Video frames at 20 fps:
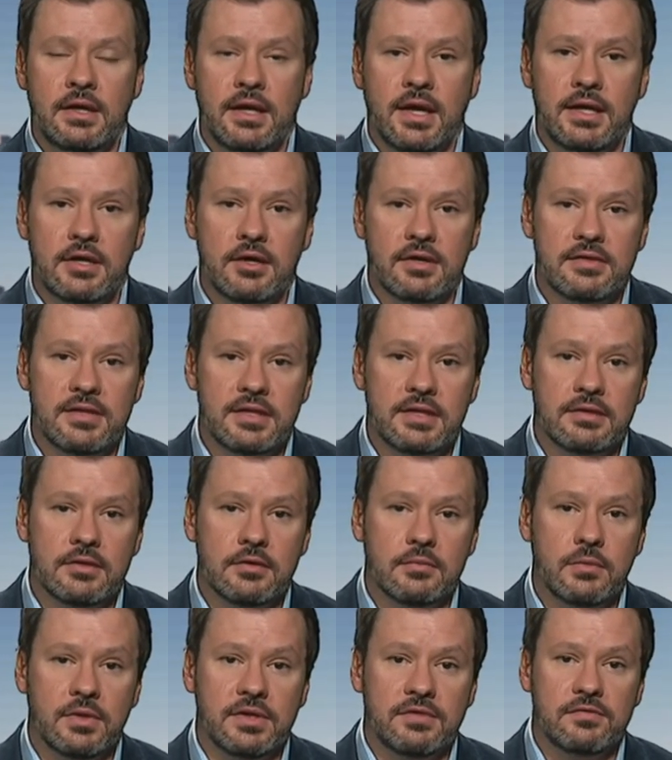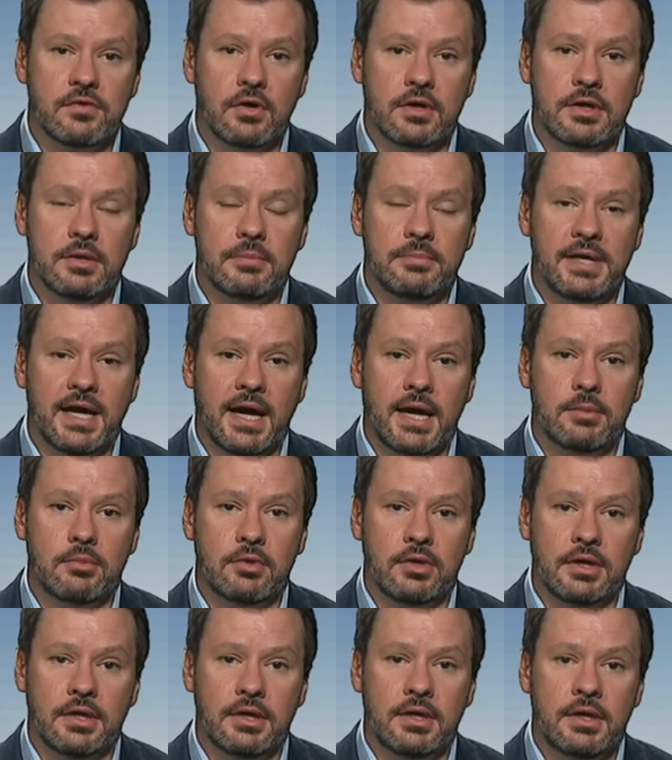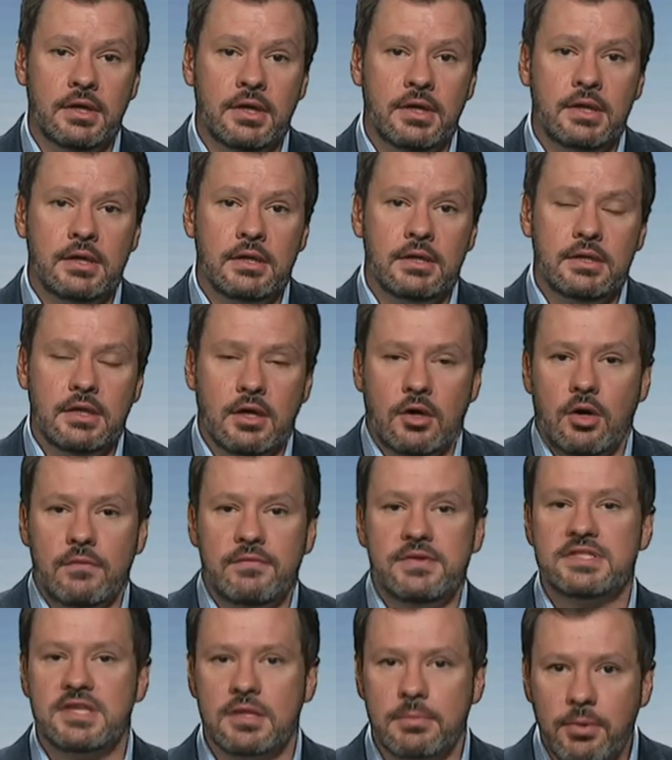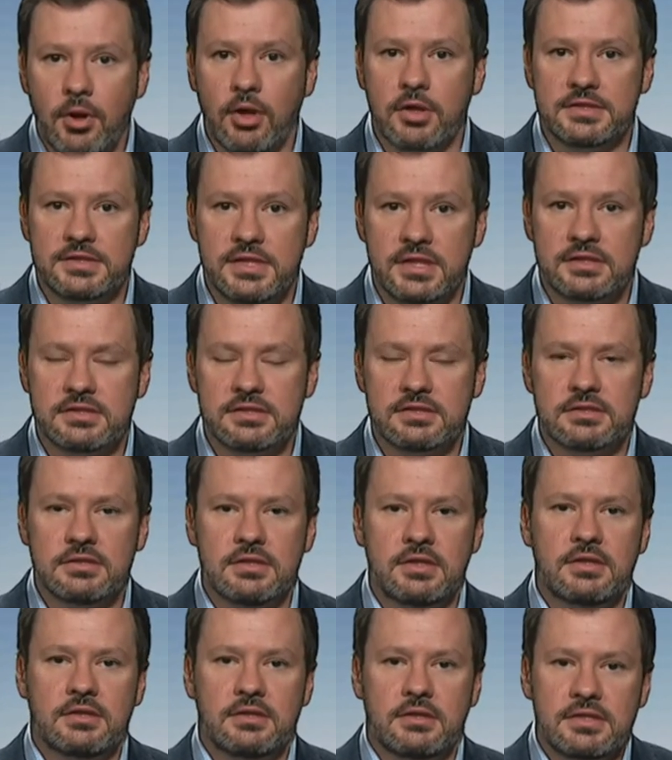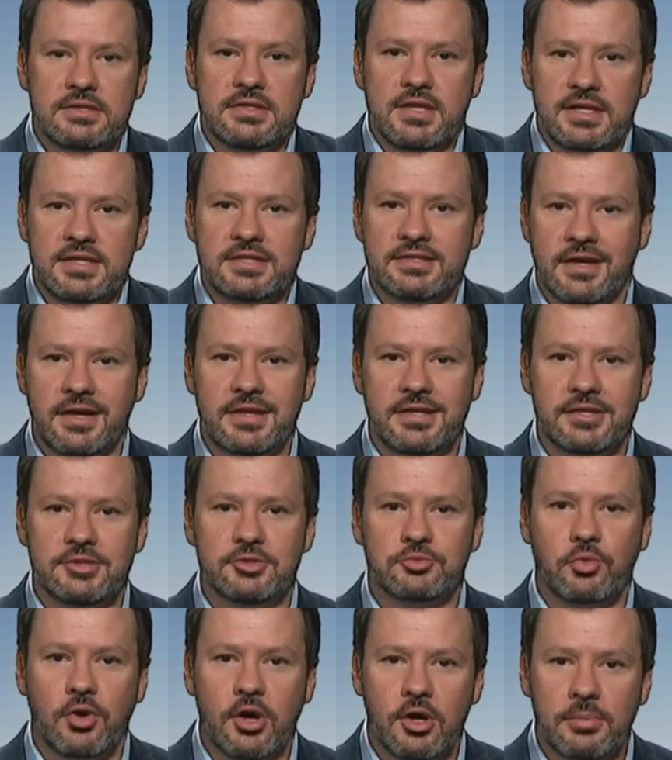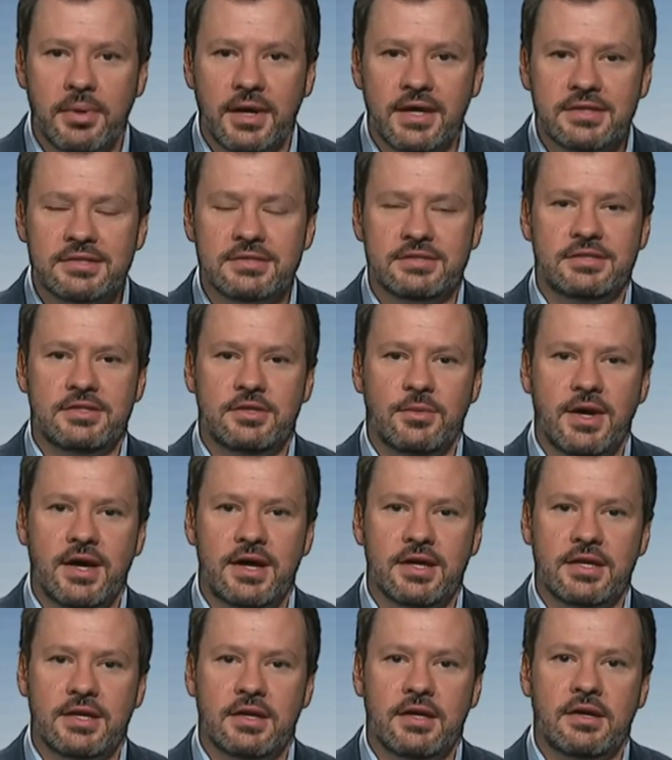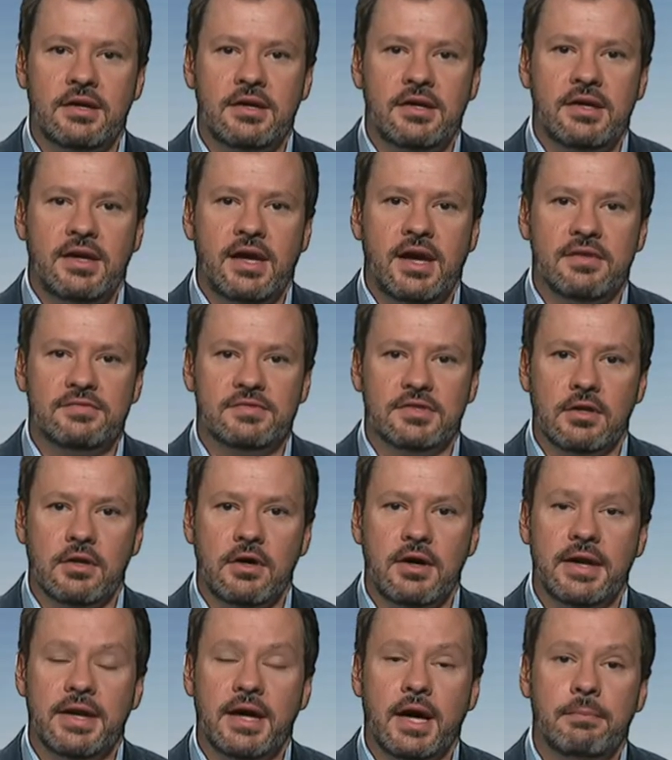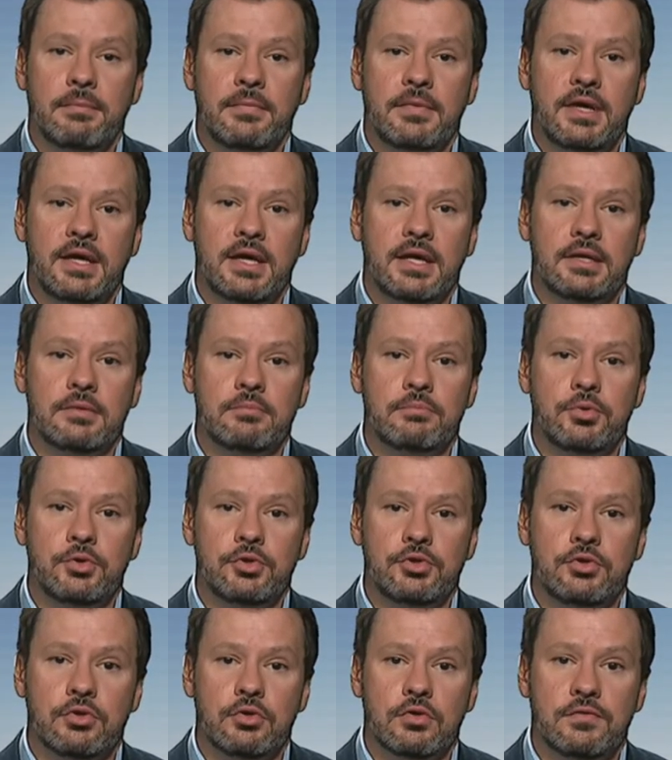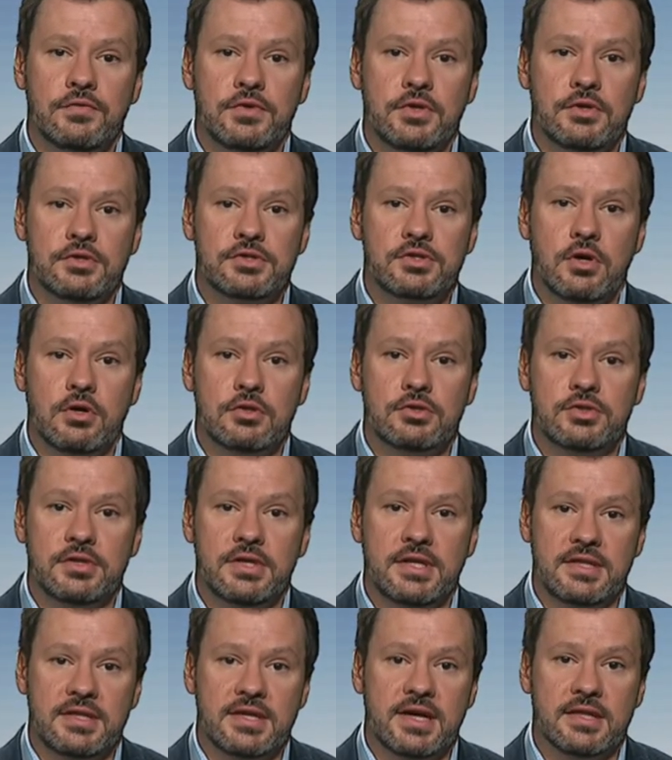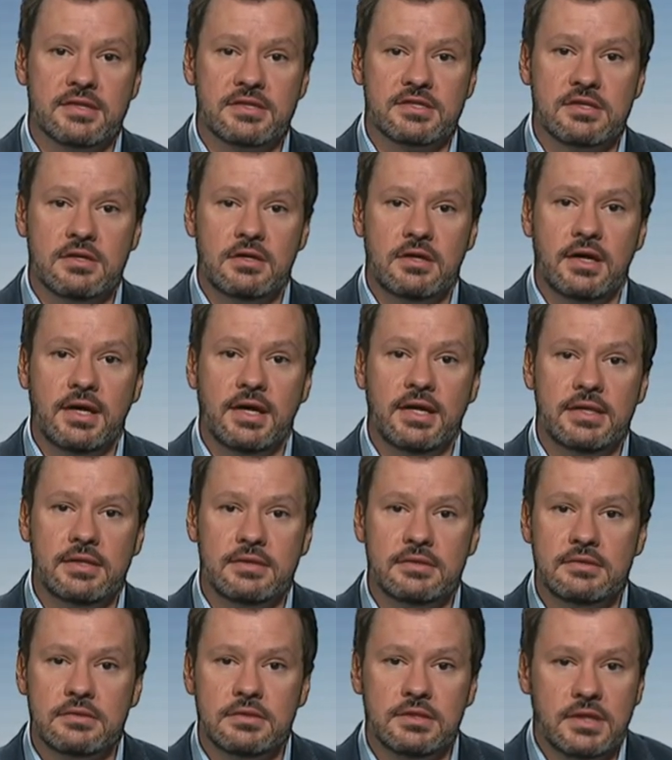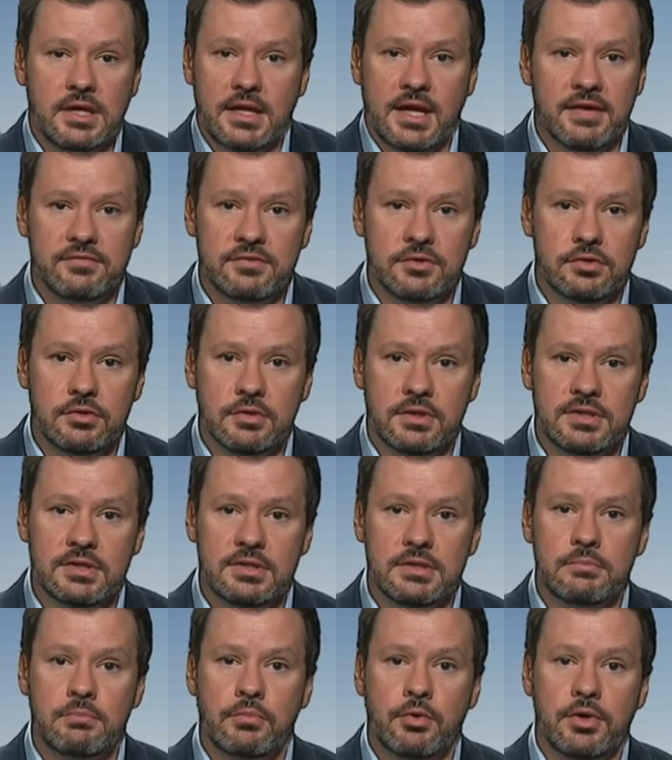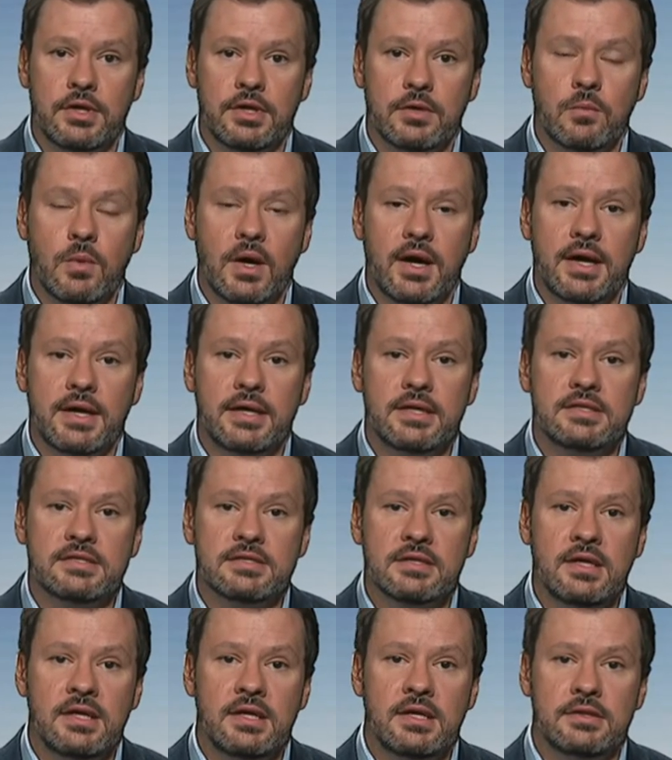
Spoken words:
And I think that we've got to be able to, you know, obviously politics, as they say, is robust, and you are going to have to line up and put your views contrary to the other side, and you're going to have to do it in pointed ways.